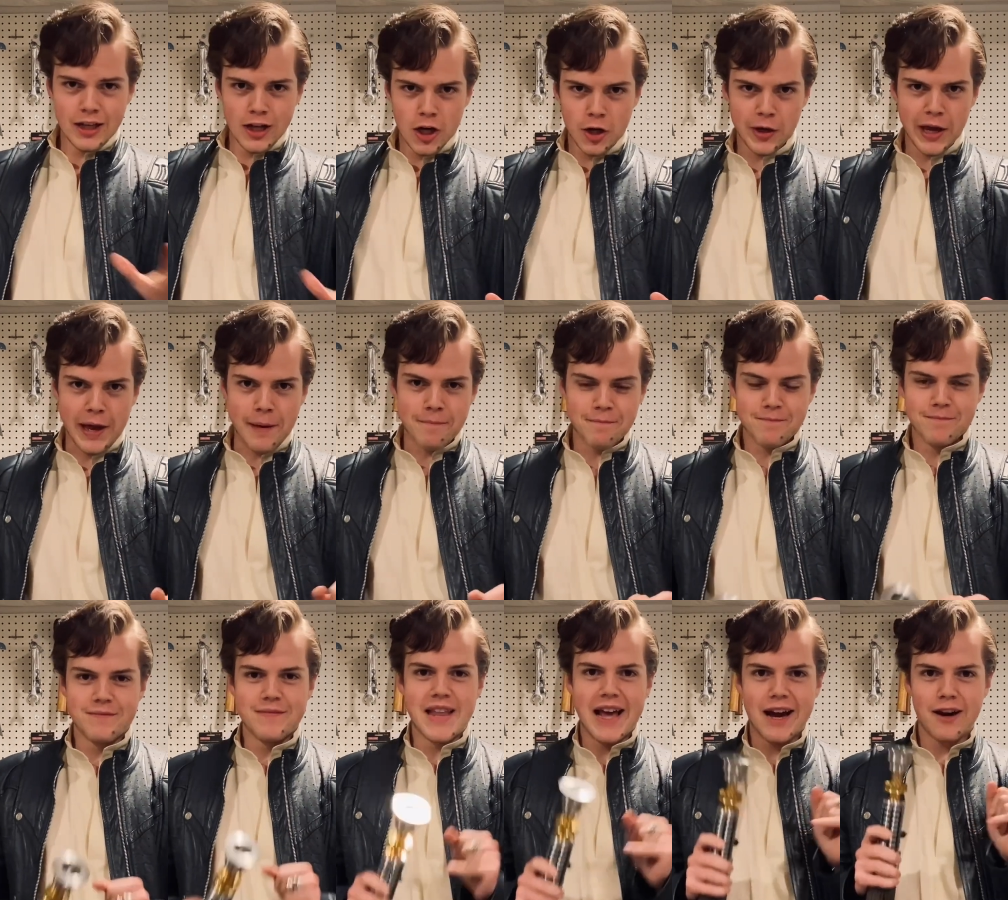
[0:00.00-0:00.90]
Okay,
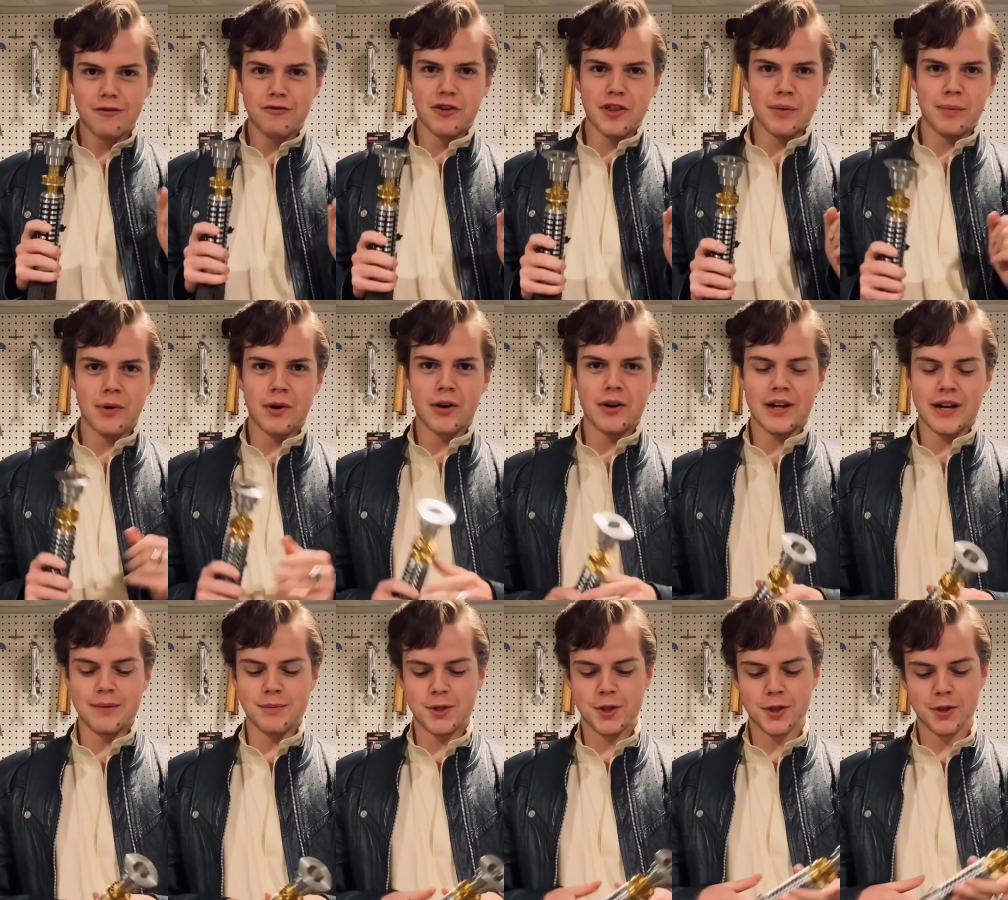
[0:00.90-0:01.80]
now for the part
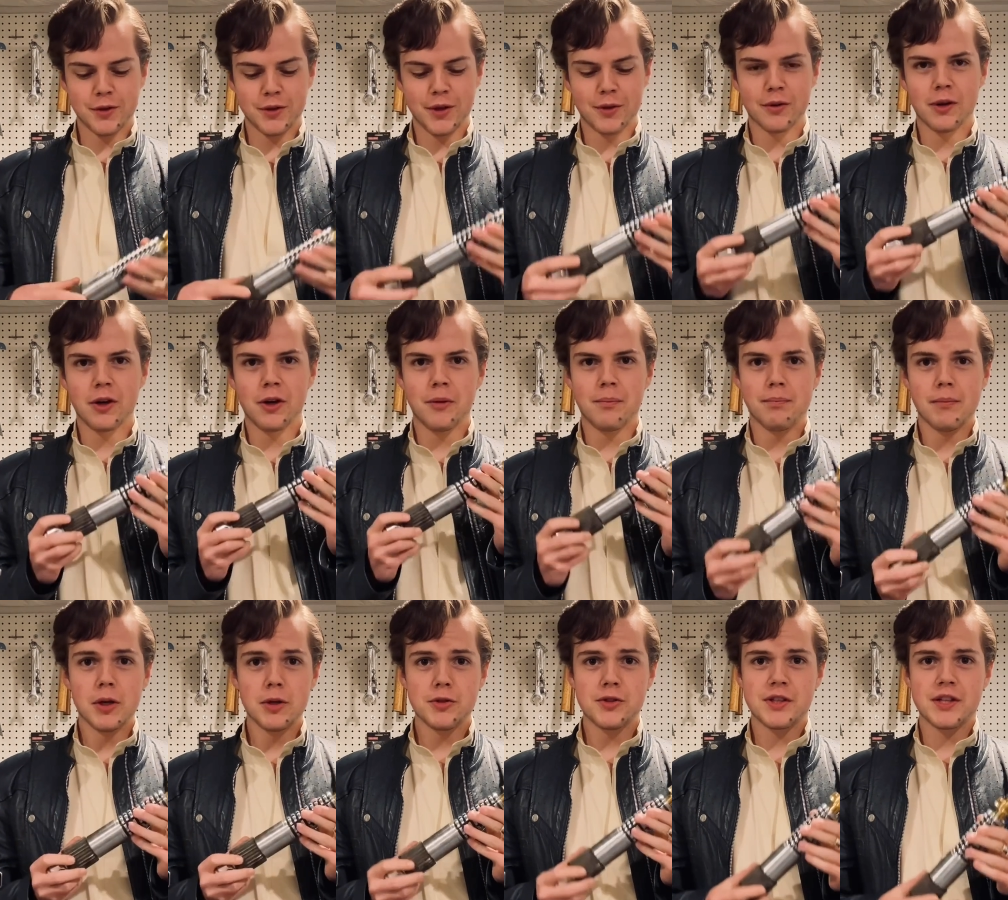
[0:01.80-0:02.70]
I'm sure you're all
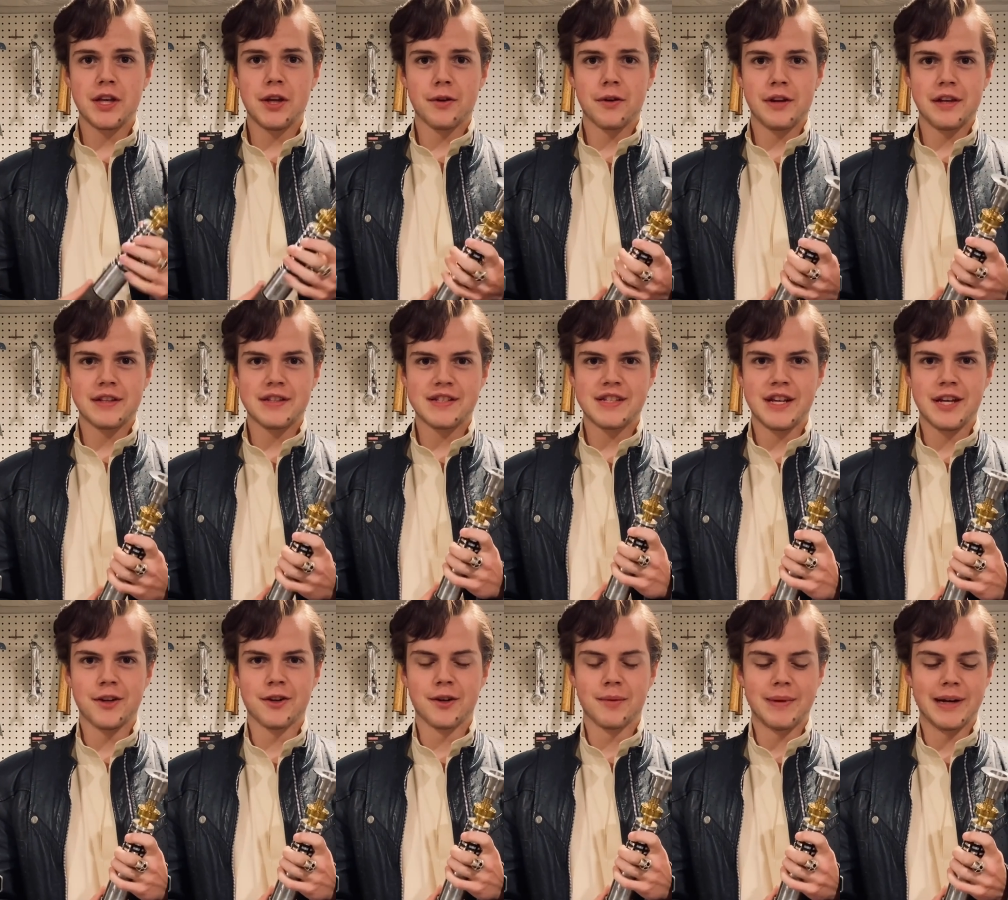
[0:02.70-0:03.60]
most curious to
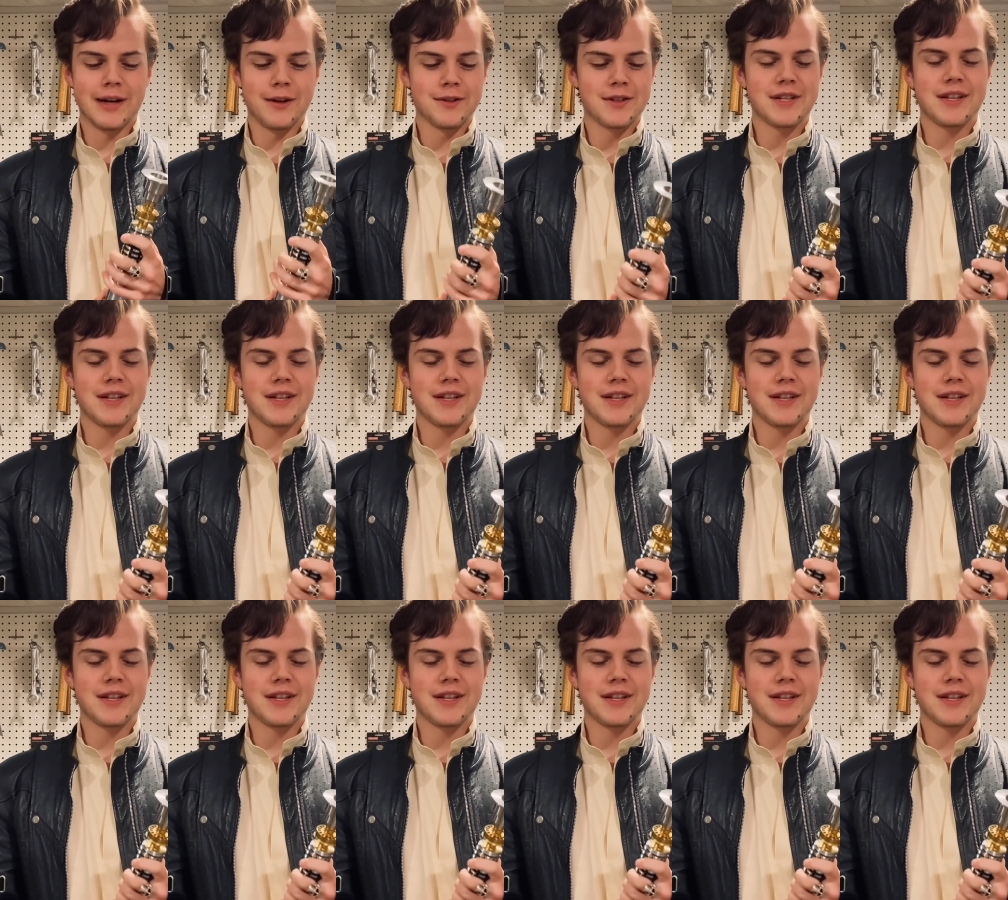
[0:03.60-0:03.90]
hear about,